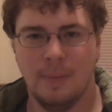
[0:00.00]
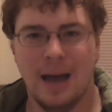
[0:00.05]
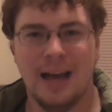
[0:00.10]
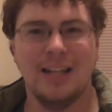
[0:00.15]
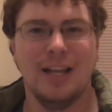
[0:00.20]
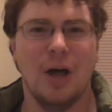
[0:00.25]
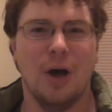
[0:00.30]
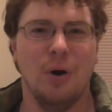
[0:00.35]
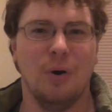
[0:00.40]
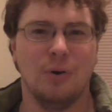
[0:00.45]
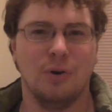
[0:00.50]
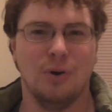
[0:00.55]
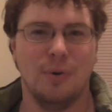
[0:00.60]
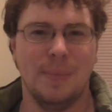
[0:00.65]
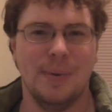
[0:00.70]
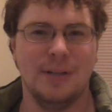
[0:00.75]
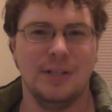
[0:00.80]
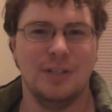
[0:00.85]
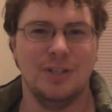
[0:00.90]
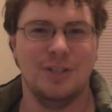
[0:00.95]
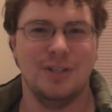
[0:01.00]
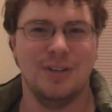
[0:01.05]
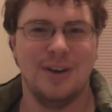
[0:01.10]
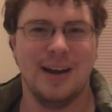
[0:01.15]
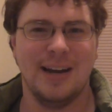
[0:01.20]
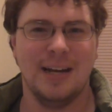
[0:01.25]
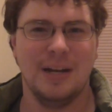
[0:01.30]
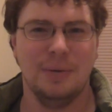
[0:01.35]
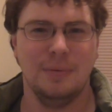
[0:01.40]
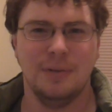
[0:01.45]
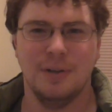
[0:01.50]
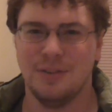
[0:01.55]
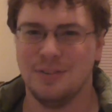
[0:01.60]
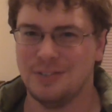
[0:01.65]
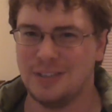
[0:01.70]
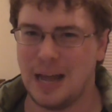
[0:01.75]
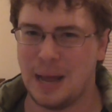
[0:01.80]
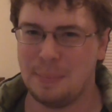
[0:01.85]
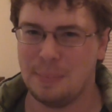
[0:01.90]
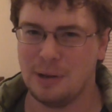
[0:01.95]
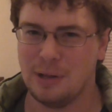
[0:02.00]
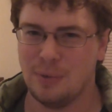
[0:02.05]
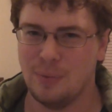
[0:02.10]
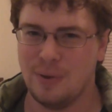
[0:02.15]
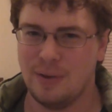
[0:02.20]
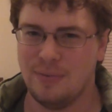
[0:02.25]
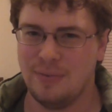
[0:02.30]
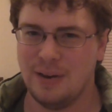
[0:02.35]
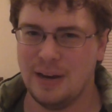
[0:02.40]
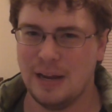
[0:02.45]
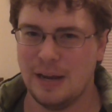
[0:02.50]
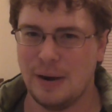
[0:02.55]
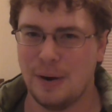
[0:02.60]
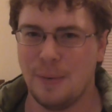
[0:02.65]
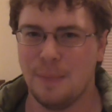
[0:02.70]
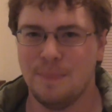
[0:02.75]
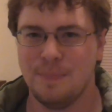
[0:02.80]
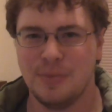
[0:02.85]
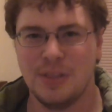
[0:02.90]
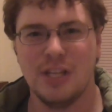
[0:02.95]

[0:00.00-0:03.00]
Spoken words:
Hello, Comment29 here with another Topic of the Week video.